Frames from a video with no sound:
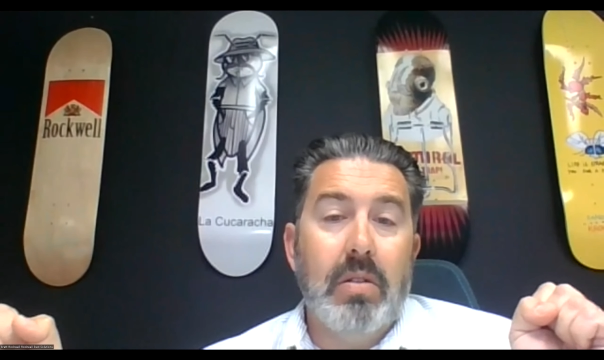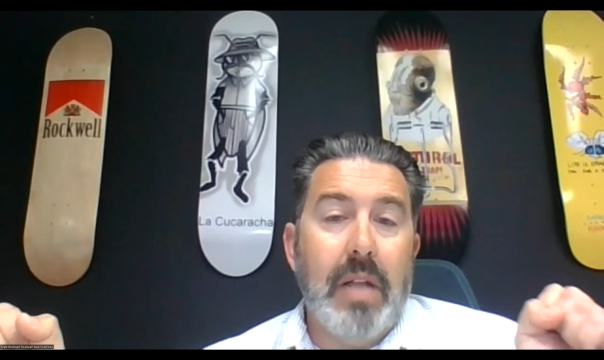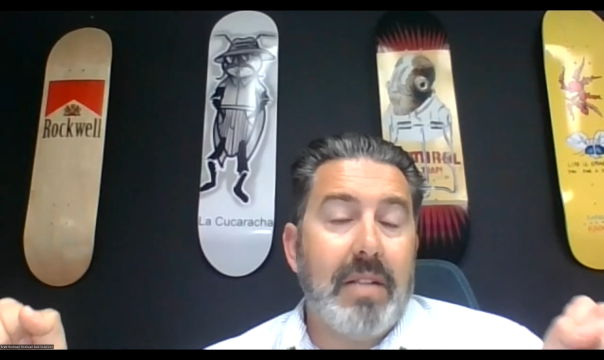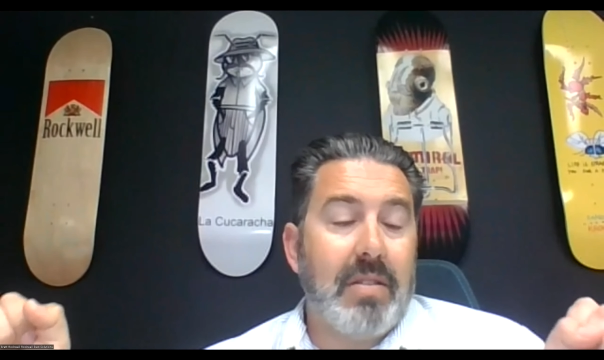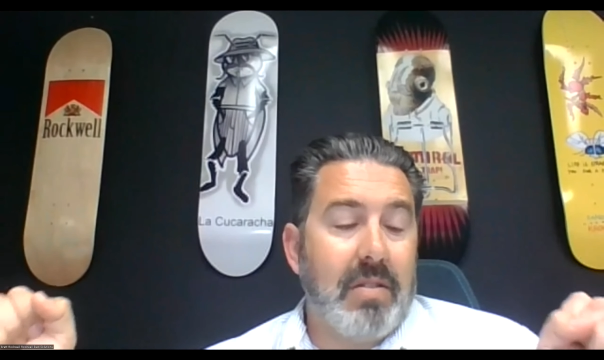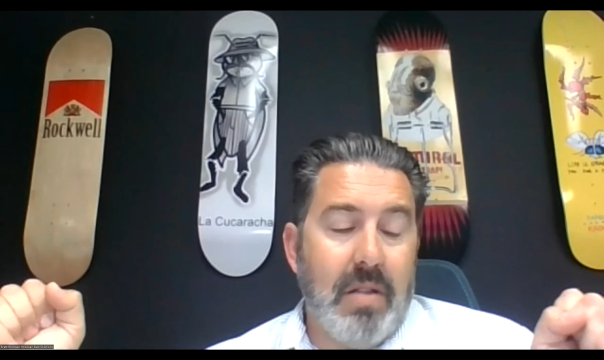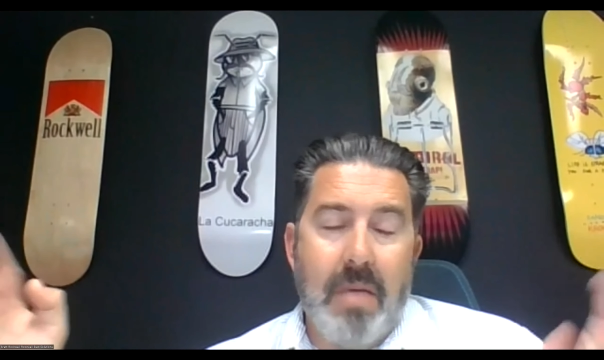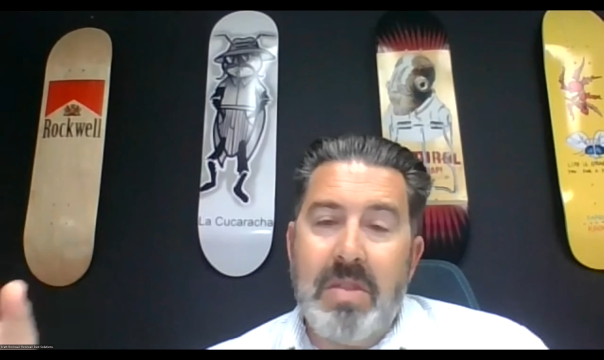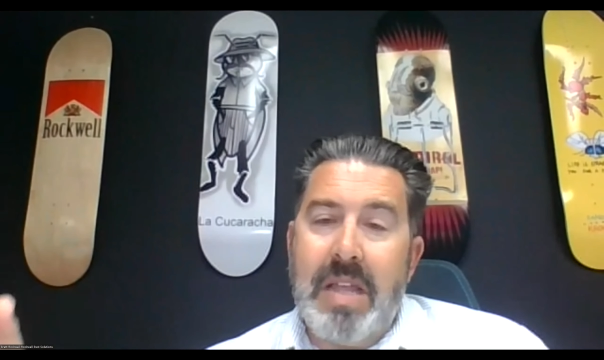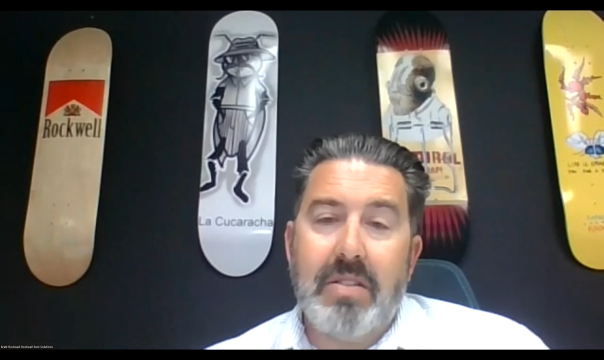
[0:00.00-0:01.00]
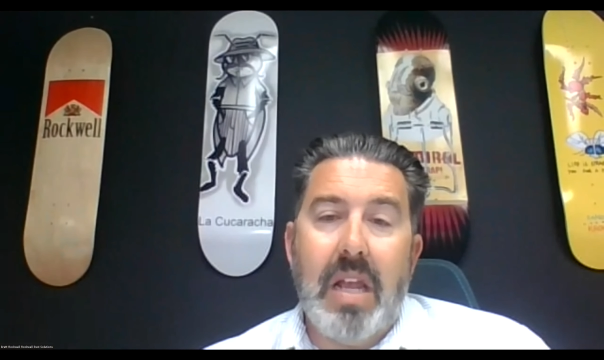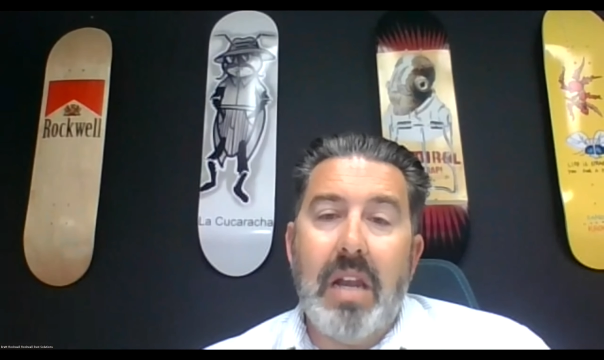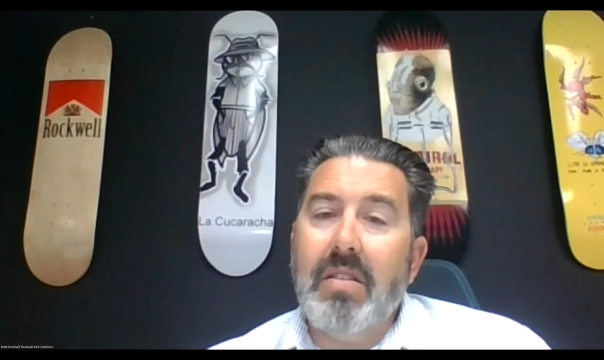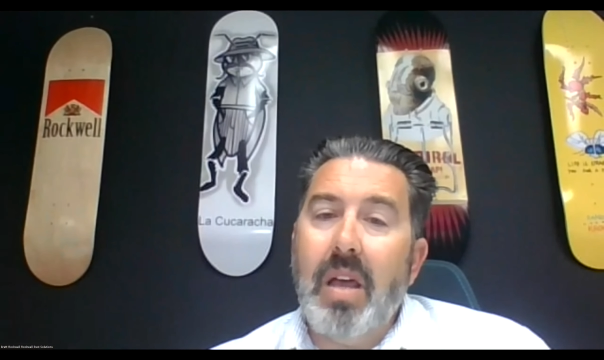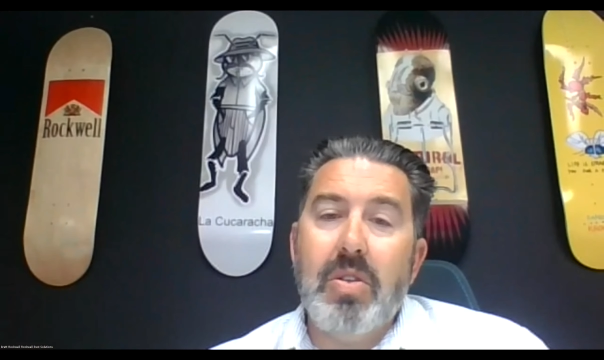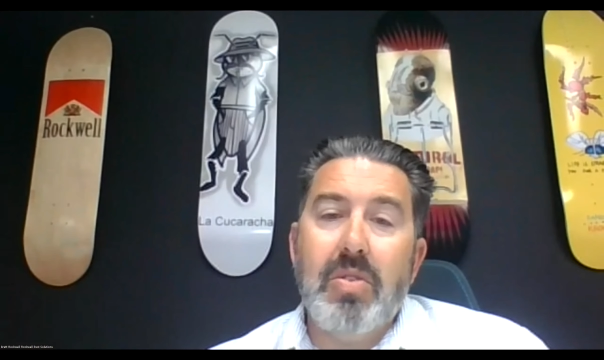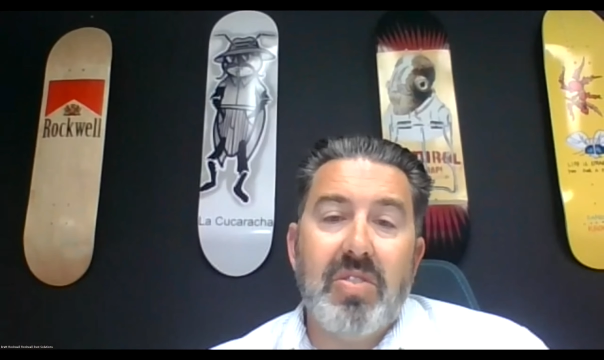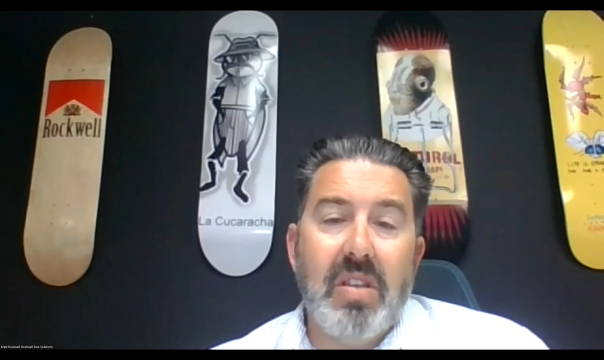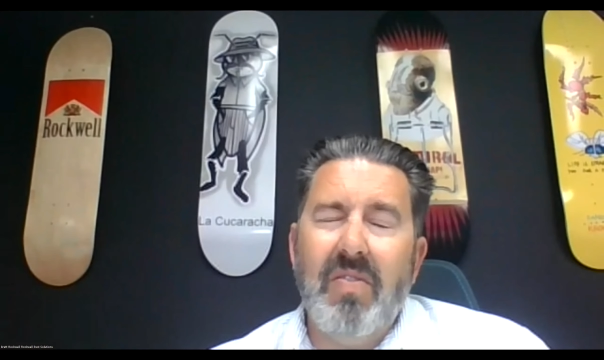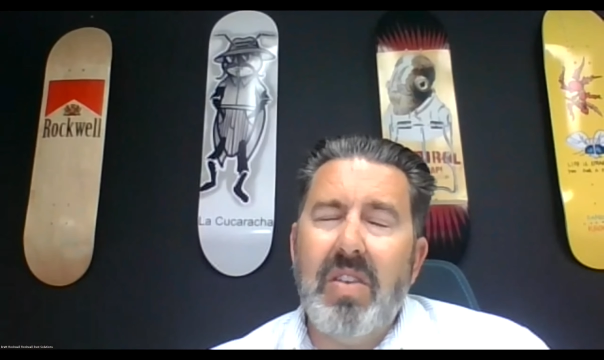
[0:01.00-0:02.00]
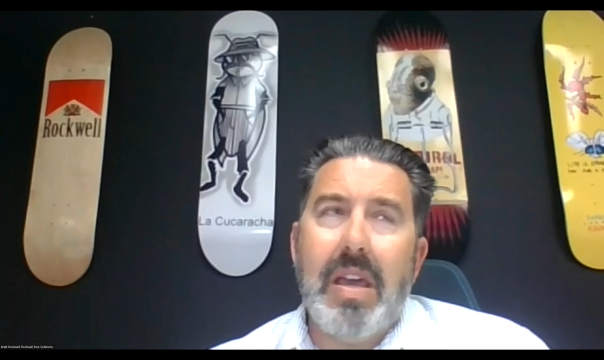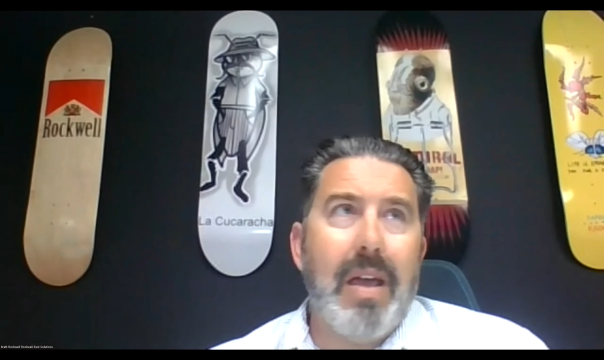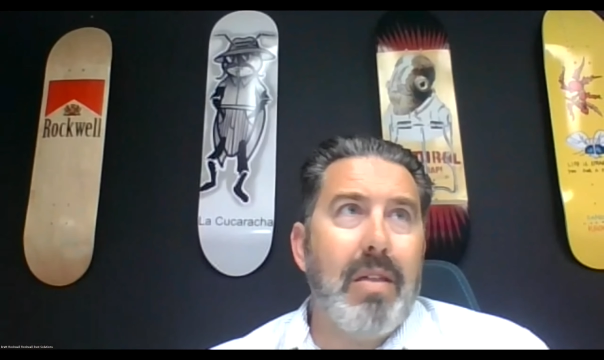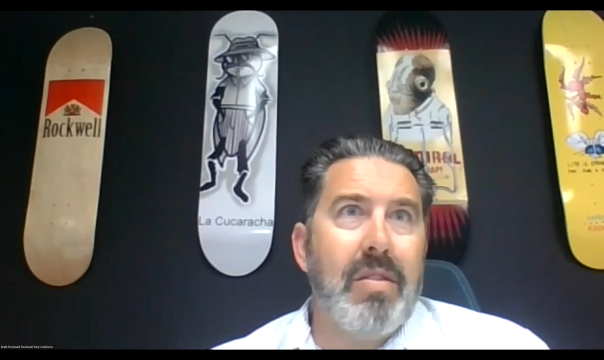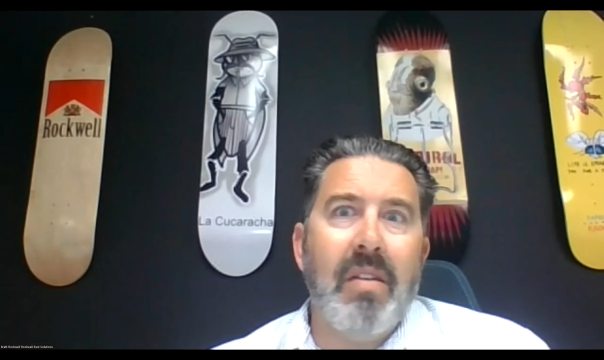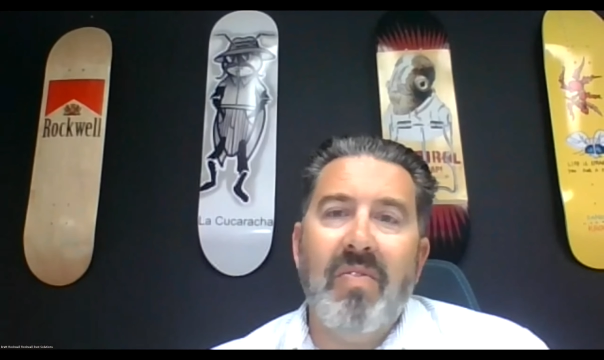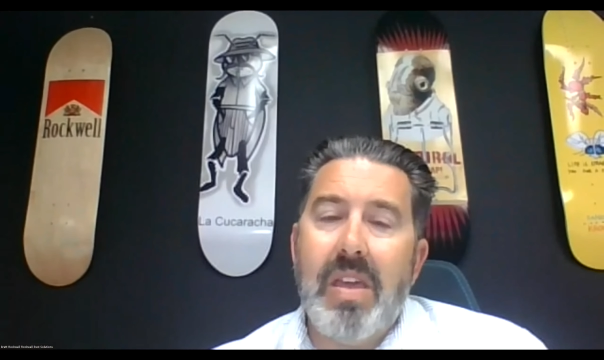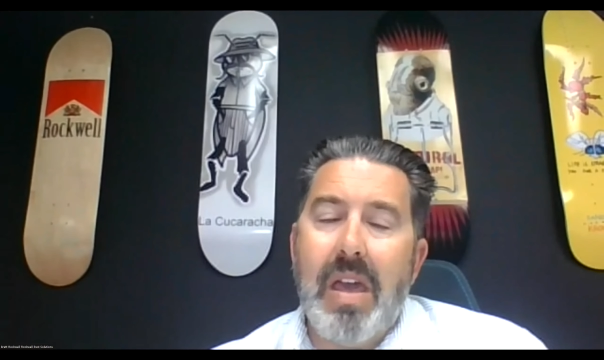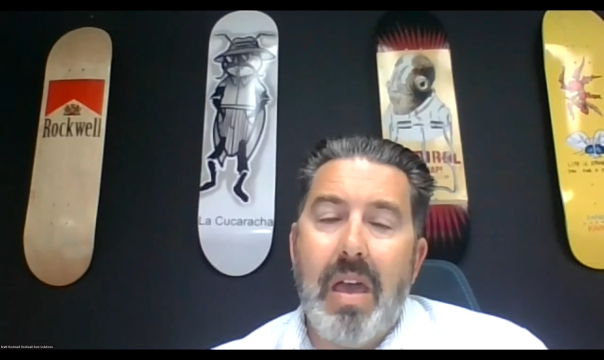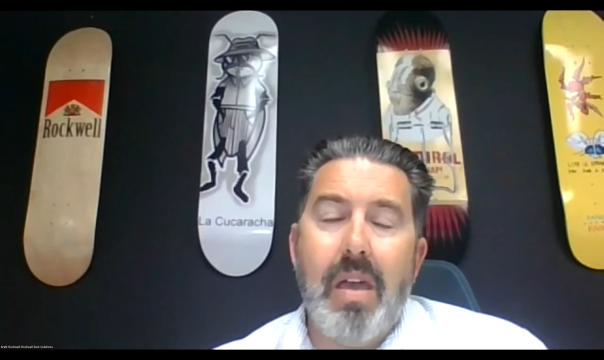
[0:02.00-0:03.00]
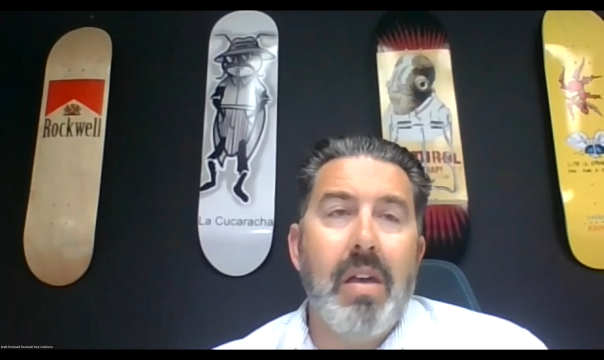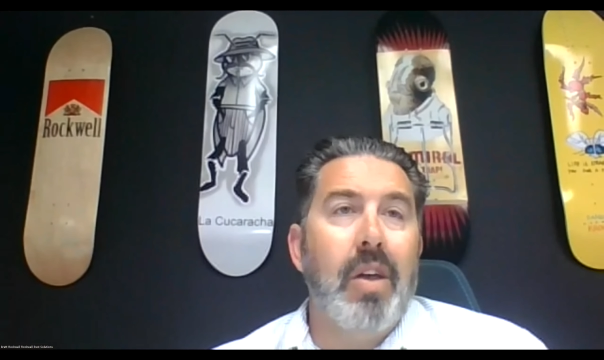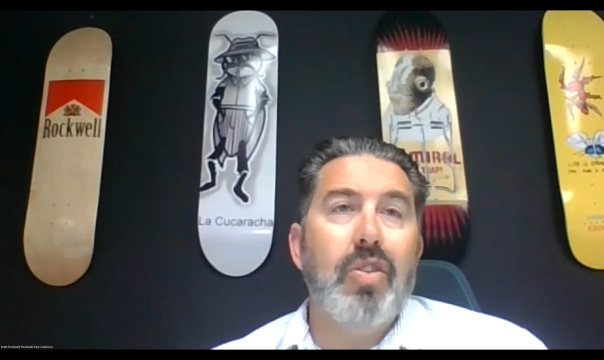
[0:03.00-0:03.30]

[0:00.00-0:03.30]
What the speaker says: That's anytime you see VA, think VA,